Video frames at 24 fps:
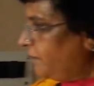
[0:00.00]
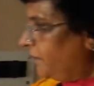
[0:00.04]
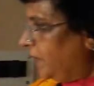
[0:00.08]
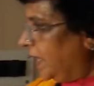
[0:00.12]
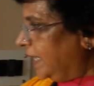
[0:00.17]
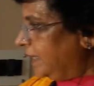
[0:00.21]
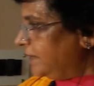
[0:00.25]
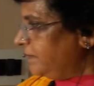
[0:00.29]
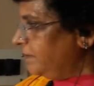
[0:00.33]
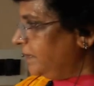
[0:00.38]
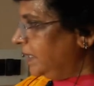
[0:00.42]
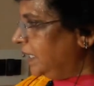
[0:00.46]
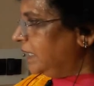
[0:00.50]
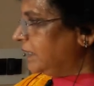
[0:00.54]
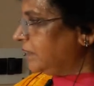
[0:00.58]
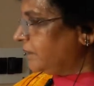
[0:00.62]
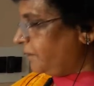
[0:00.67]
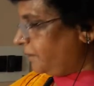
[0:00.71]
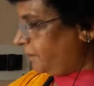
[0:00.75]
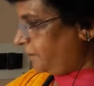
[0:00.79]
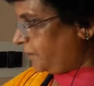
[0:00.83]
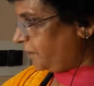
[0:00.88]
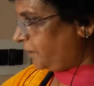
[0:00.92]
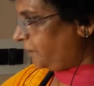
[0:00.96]

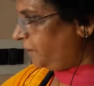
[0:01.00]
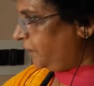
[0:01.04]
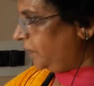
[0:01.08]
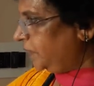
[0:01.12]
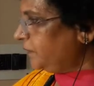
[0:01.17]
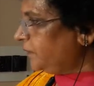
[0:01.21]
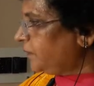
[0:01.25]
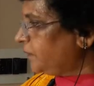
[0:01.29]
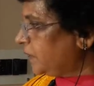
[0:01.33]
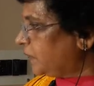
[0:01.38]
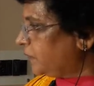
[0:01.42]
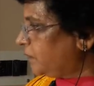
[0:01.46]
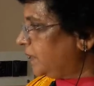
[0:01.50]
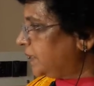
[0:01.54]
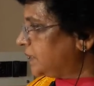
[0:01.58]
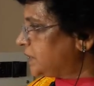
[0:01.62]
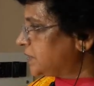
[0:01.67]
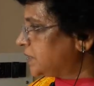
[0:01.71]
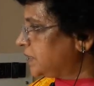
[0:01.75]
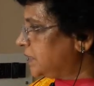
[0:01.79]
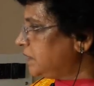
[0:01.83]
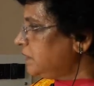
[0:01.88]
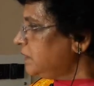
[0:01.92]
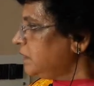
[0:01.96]
5th
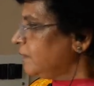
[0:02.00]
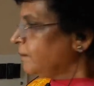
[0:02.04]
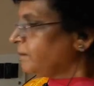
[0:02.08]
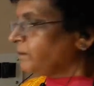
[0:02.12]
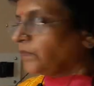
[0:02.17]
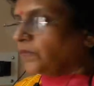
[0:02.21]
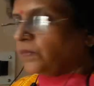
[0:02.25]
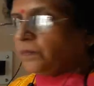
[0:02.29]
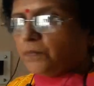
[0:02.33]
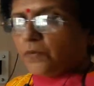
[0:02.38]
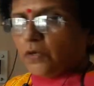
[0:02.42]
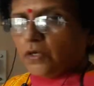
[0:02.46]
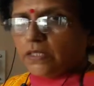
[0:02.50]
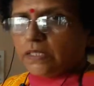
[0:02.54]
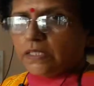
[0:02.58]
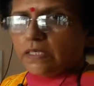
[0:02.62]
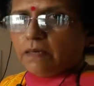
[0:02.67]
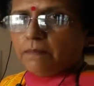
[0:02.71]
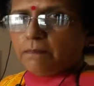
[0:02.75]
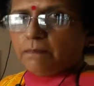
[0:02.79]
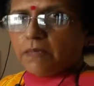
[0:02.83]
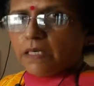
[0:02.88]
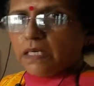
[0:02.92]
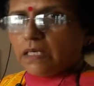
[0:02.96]
question, point
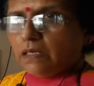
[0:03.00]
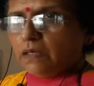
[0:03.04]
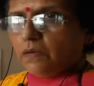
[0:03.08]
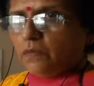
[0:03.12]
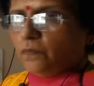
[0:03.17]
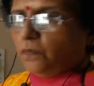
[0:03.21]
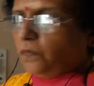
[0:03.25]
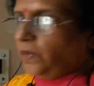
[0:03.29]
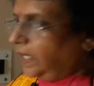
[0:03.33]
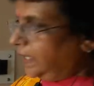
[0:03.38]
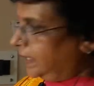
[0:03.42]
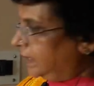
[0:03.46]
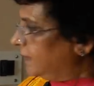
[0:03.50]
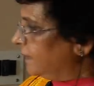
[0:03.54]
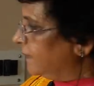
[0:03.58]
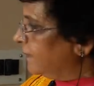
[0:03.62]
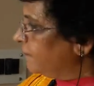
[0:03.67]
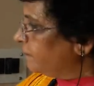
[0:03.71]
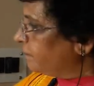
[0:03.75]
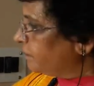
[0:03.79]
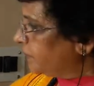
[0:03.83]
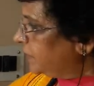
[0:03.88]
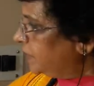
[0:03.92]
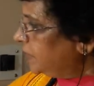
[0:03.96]
number 1.
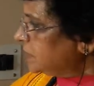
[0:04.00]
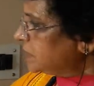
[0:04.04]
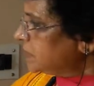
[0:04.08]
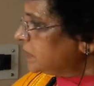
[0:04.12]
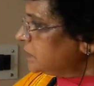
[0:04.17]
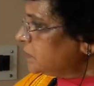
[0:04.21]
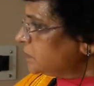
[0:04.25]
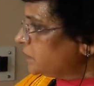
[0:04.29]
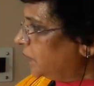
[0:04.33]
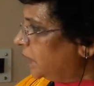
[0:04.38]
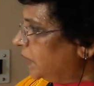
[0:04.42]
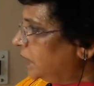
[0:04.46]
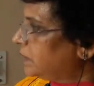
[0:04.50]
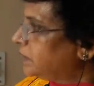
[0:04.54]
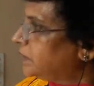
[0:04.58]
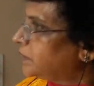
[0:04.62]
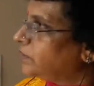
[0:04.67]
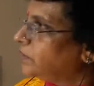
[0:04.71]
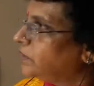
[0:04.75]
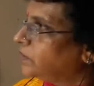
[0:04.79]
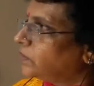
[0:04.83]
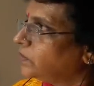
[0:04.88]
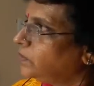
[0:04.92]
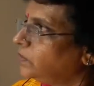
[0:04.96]
This is what
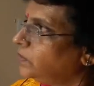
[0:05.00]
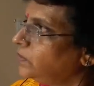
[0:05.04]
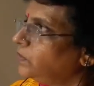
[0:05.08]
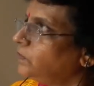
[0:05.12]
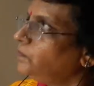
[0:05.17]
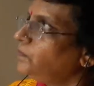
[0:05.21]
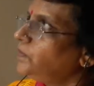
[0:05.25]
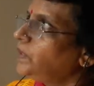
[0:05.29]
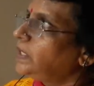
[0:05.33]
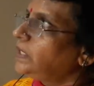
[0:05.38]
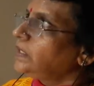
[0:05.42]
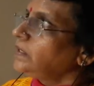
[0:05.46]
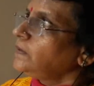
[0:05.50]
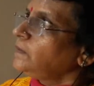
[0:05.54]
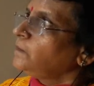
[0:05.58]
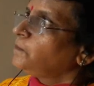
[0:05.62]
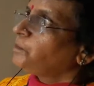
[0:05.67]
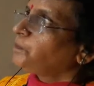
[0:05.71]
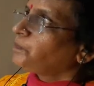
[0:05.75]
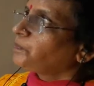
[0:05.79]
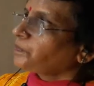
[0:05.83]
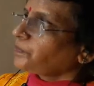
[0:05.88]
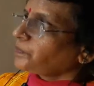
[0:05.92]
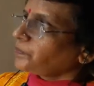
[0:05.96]
your homework,
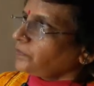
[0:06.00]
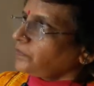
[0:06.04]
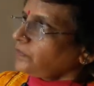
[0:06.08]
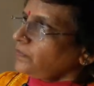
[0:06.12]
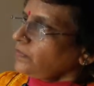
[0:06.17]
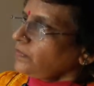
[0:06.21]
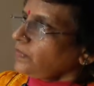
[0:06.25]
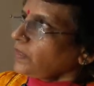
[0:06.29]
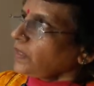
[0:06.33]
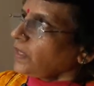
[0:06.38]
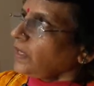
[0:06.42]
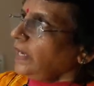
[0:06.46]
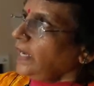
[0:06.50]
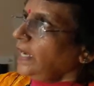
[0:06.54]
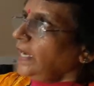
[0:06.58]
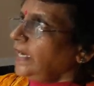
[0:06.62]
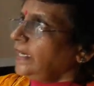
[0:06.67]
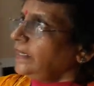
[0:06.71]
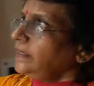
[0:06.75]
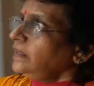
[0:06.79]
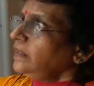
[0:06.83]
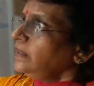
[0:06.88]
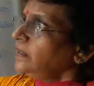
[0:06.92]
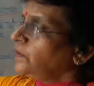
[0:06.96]

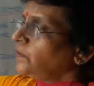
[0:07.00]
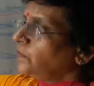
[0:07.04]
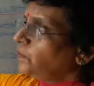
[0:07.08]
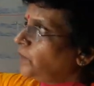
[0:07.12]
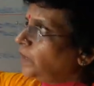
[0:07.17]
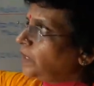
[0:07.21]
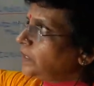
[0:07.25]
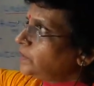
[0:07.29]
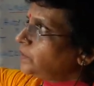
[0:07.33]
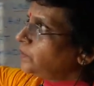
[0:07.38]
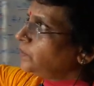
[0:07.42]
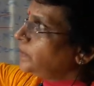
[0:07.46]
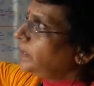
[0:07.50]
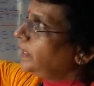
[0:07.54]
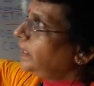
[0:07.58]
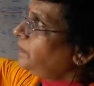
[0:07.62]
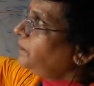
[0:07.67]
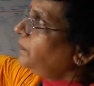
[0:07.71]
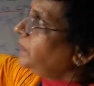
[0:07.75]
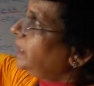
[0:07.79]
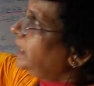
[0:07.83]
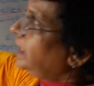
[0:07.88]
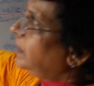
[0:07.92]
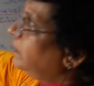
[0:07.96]
and what
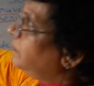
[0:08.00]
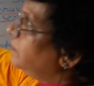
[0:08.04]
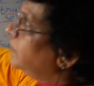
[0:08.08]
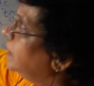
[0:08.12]
today we have